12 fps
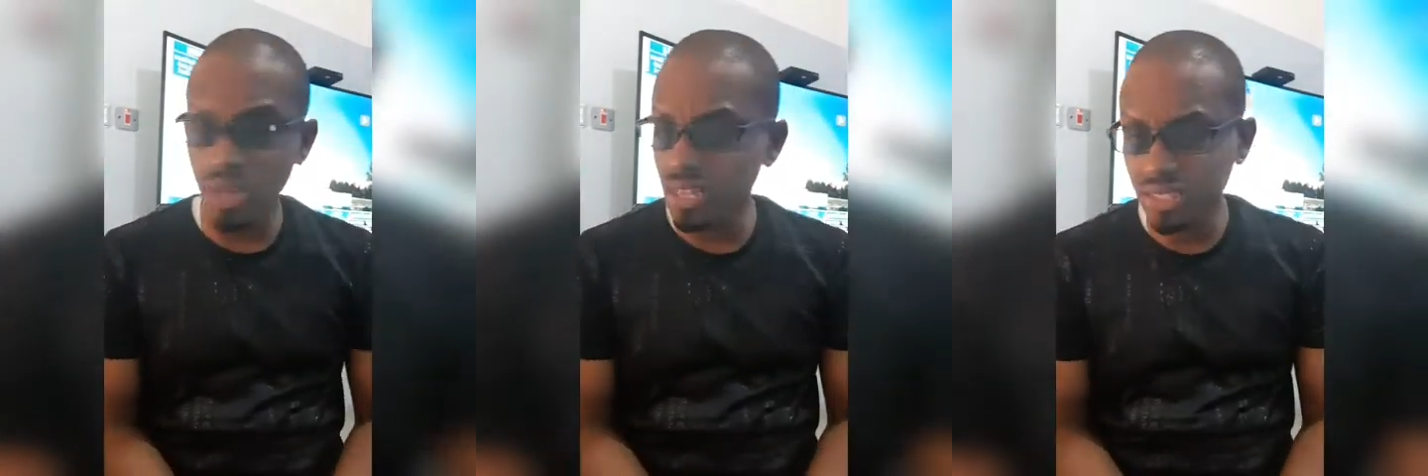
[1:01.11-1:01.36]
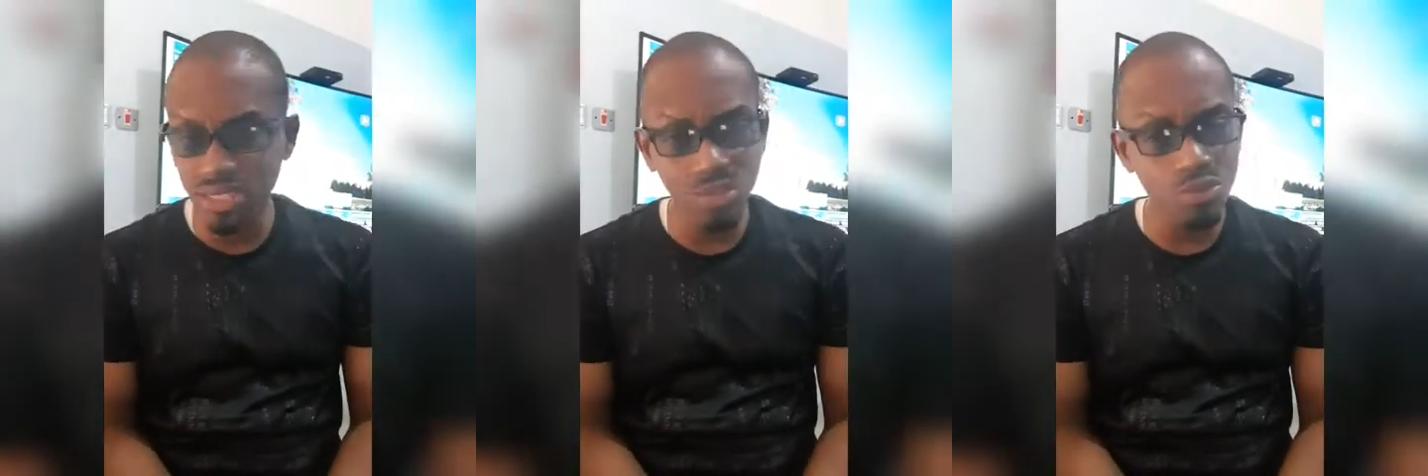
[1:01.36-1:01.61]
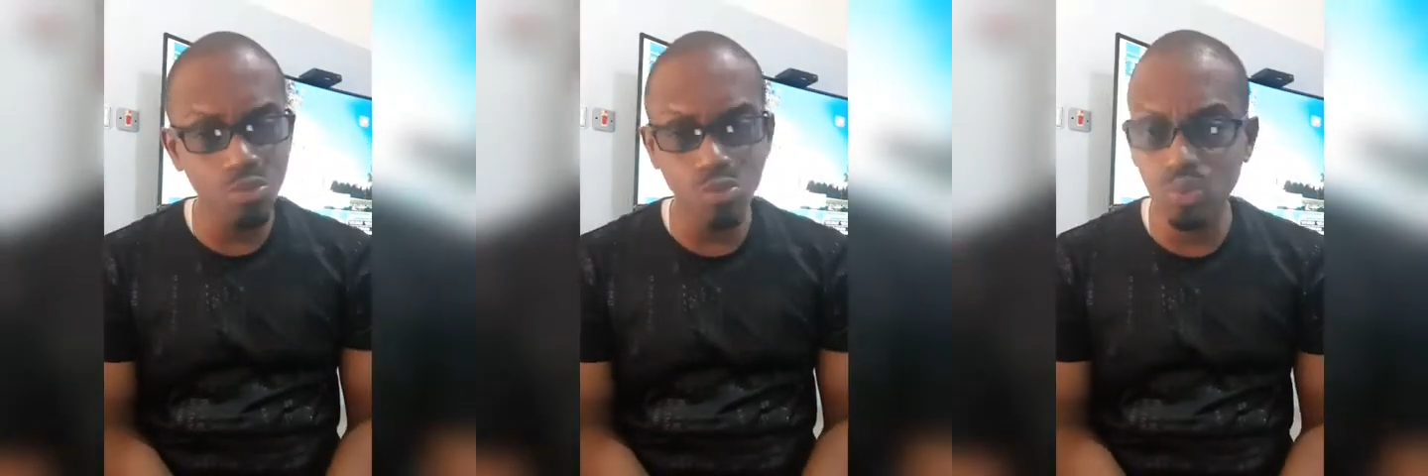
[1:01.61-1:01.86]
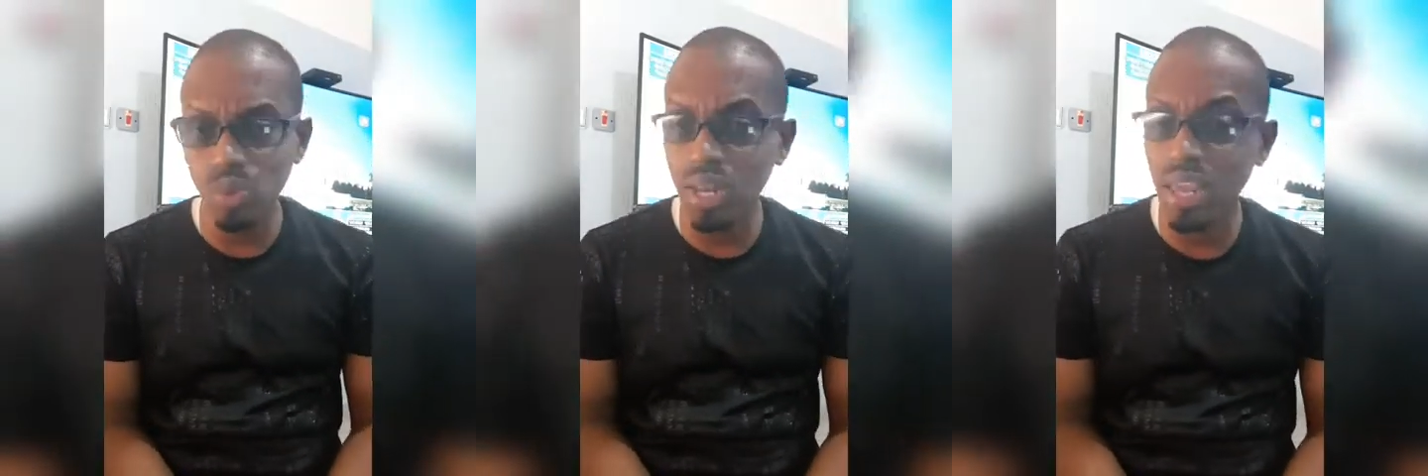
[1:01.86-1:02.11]
I think they
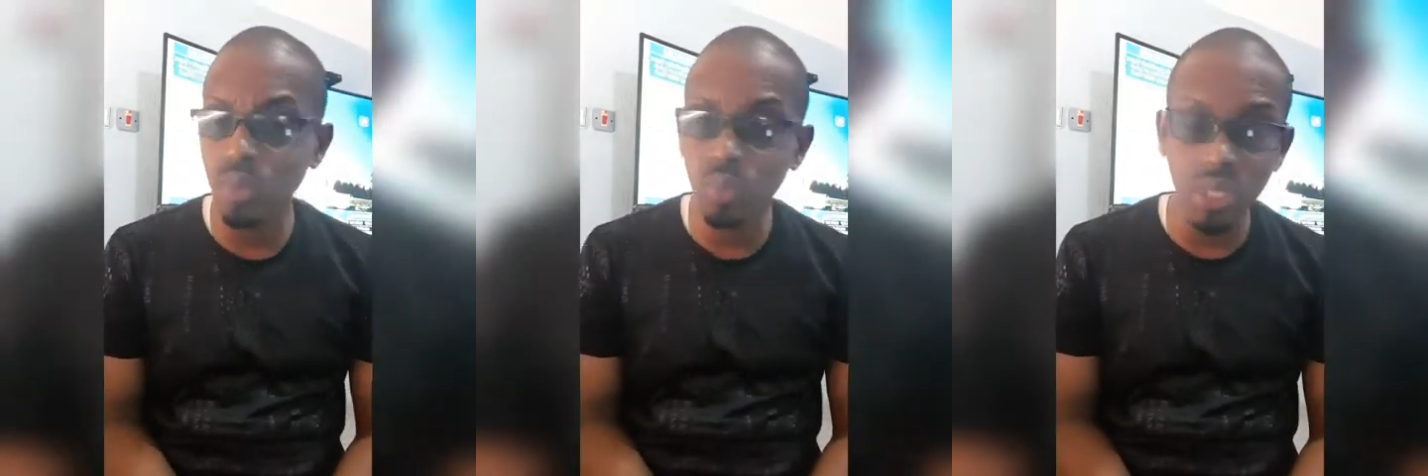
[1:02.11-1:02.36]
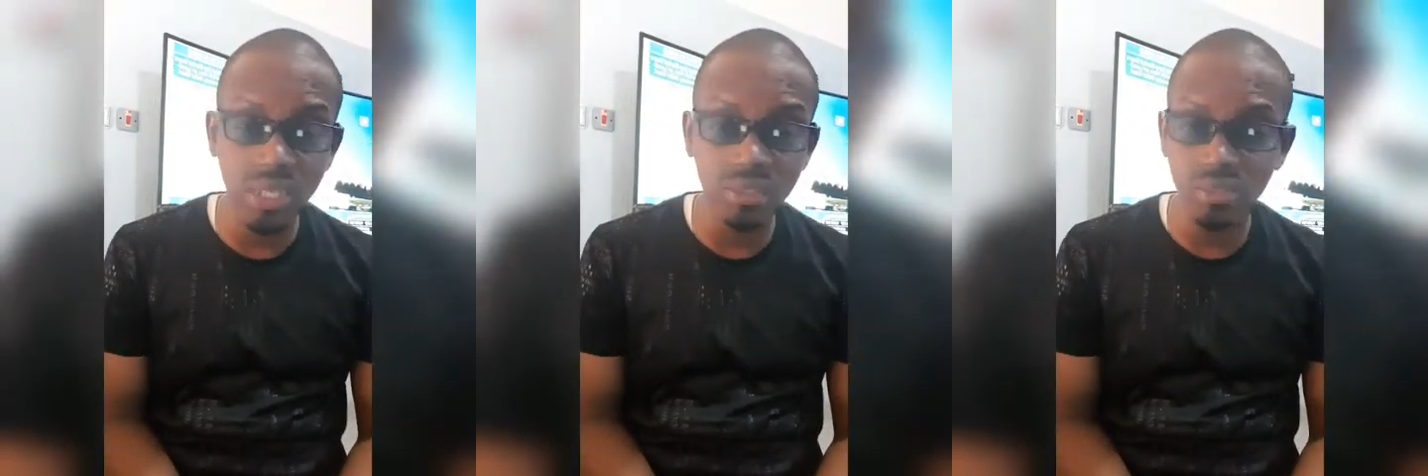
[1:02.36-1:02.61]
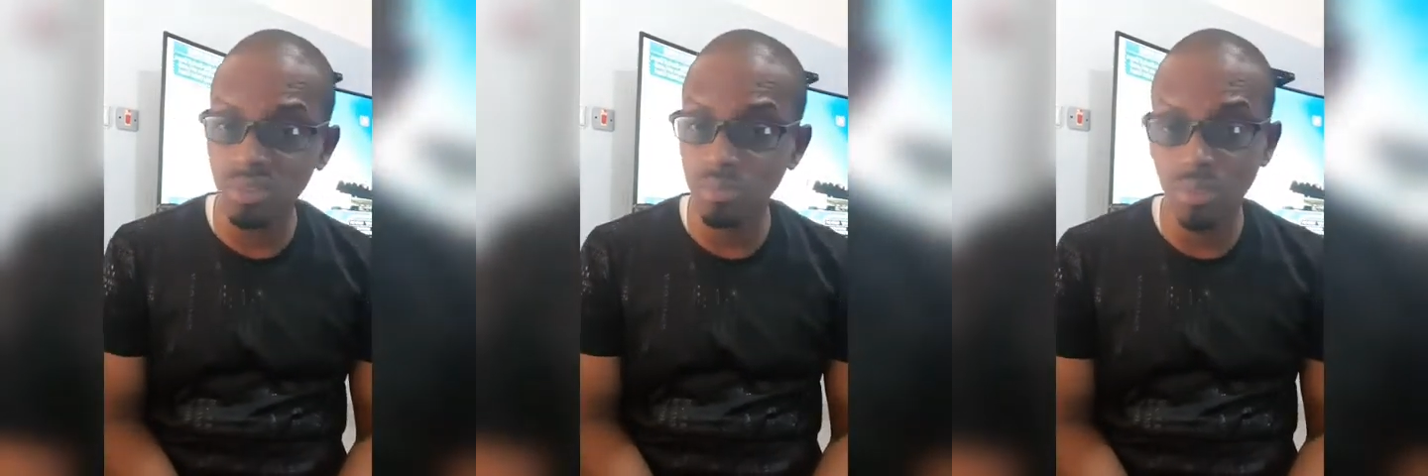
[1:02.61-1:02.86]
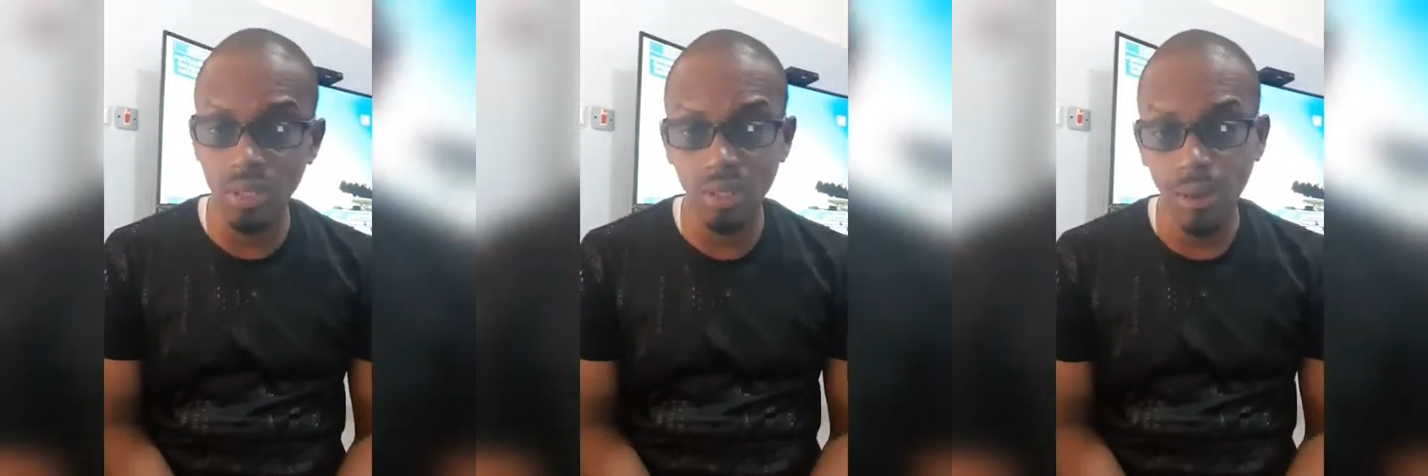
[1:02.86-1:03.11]
almost went like weeks or
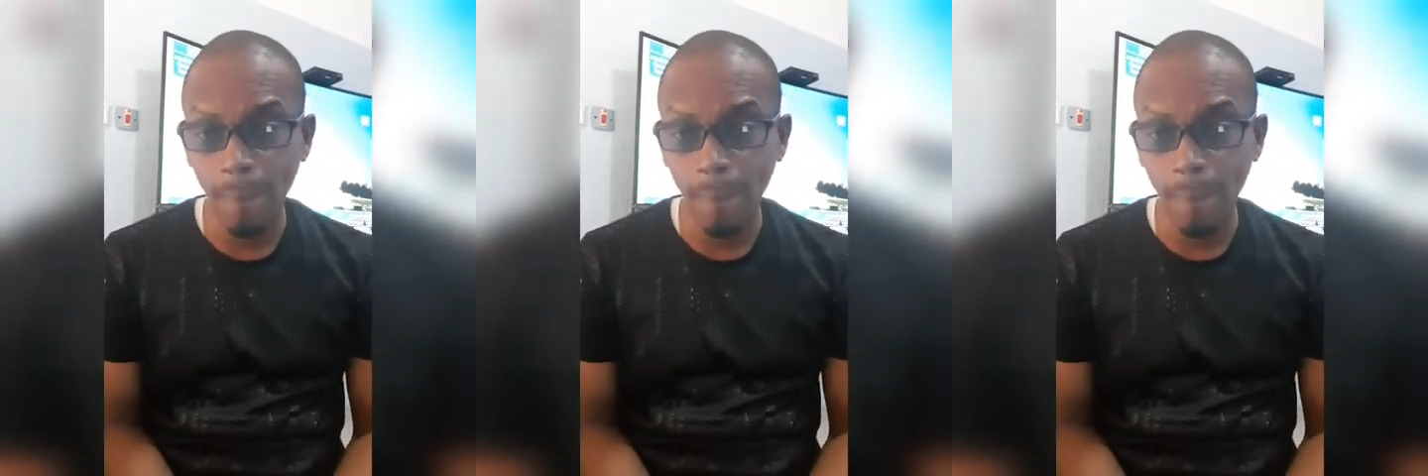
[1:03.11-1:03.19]
something.